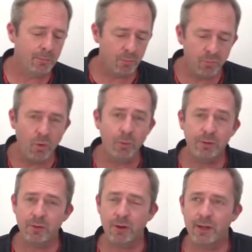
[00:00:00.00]
Before we
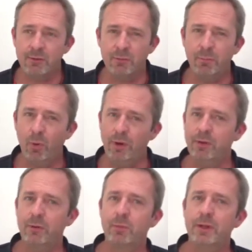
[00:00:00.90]
start, it's important
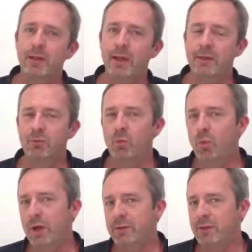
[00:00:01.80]
to realize
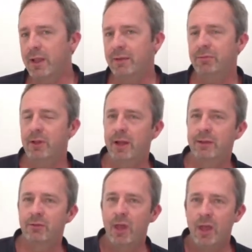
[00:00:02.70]
what
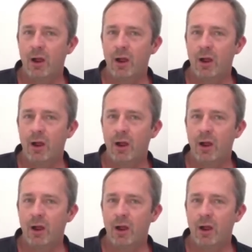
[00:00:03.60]
lifelines